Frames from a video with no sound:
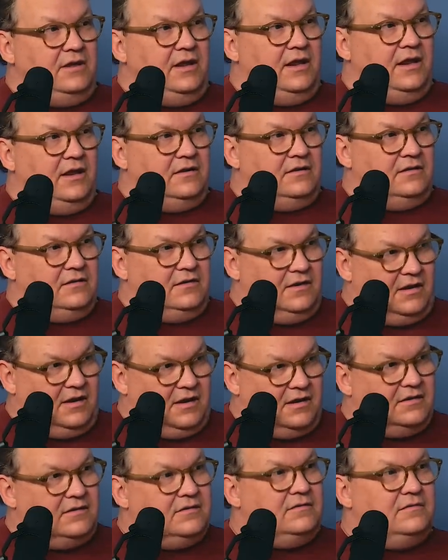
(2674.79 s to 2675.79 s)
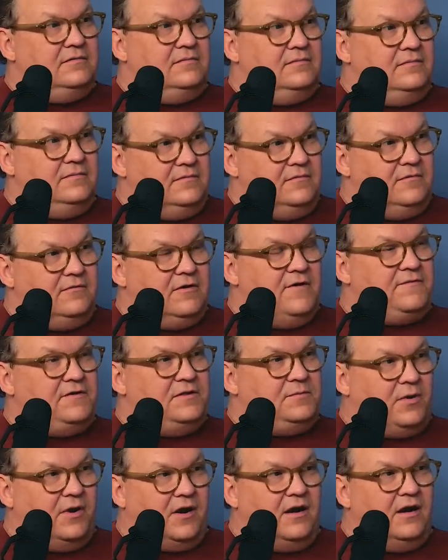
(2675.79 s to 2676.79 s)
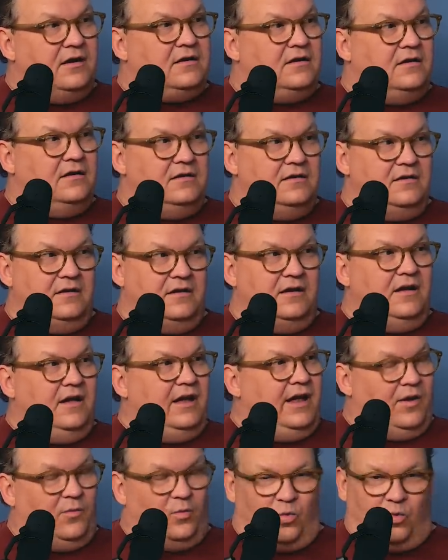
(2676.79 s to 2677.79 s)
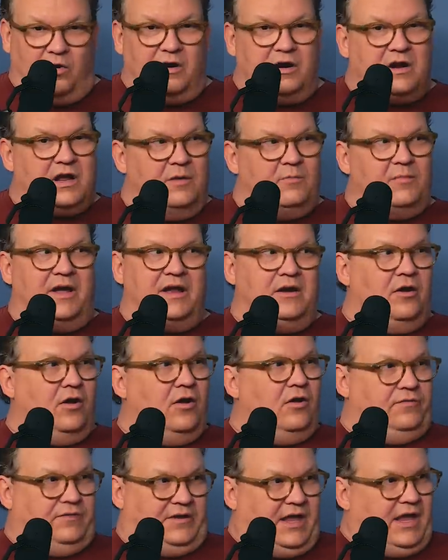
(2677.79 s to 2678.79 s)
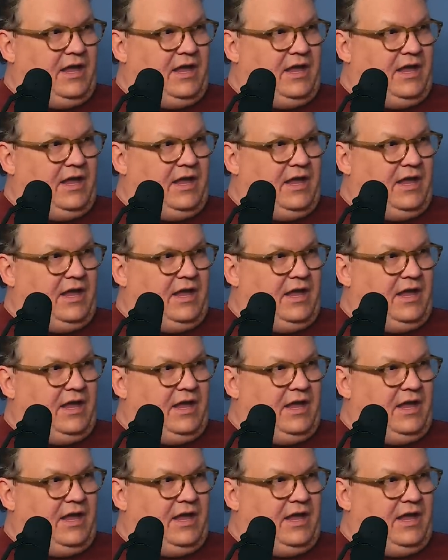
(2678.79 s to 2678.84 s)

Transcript: in Griffith Park and work on my golf